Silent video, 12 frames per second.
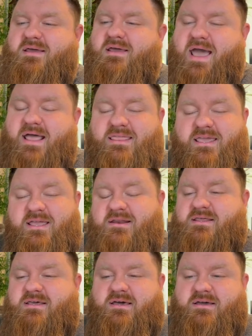at the end
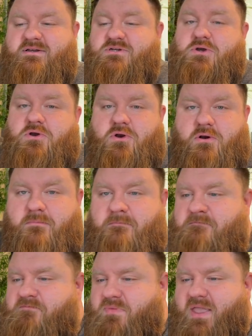of the
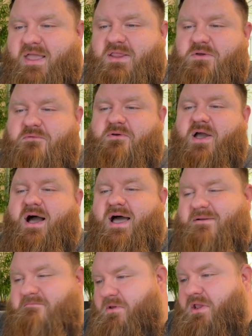term and you've
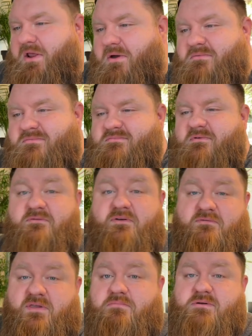got, you know,
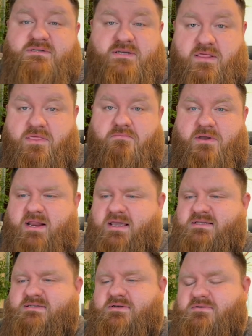50% of the
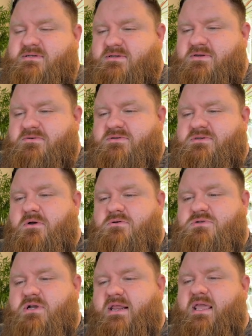reading still to do. So
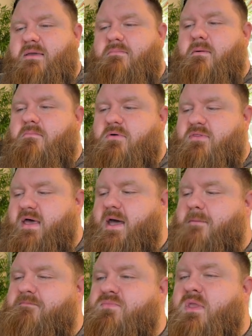try to keep up with
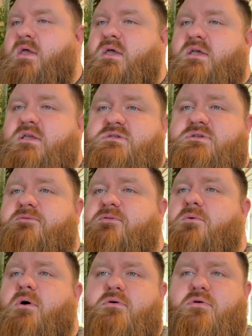that. Just a
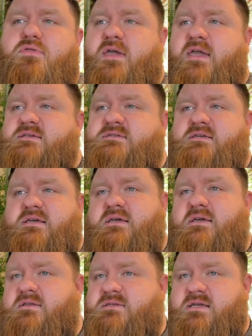few other things
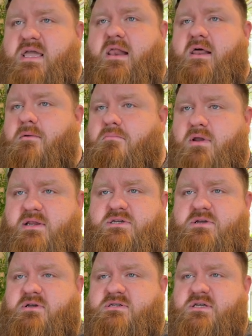to, to kind of bring to
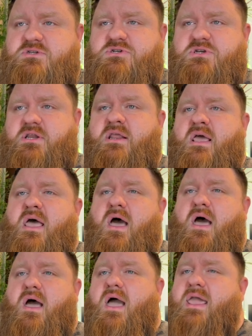your attention.
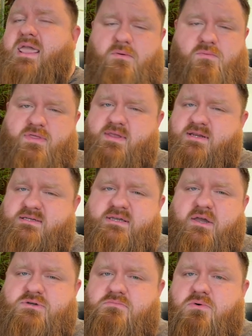Uh, again, with the
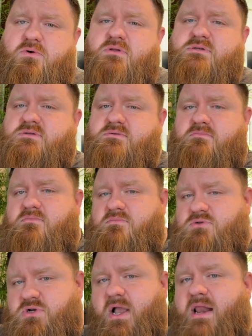discussion boards,
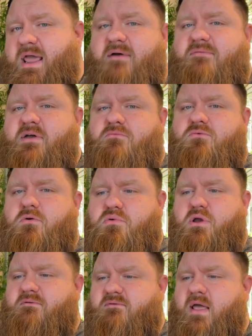try to have that
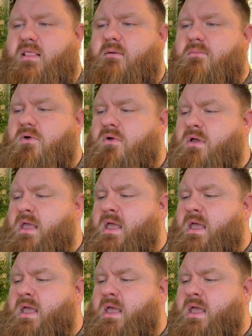rubric available.